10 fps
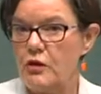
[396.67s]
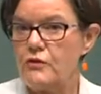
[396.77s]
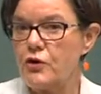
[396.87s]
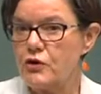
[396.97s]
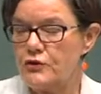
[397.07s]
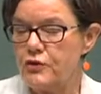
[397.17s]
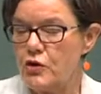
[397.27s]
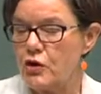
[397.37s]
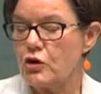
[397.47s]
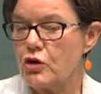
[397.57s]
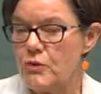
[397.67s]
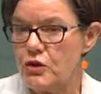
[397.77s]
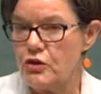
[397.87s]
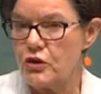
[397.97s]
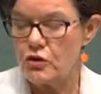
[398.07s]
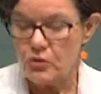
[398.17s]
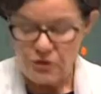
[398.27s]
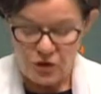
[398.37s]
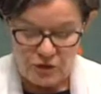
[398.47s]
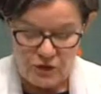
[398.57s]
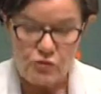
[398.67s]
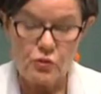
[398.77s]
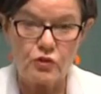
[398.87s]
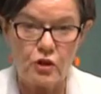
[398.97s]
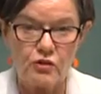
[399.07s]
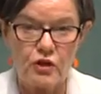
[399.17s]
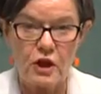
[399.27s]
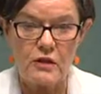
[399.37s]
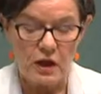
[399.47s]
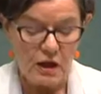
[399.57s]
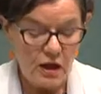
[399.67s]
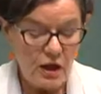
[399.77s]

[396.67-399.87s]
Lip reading: 44 community groups and individuals got together.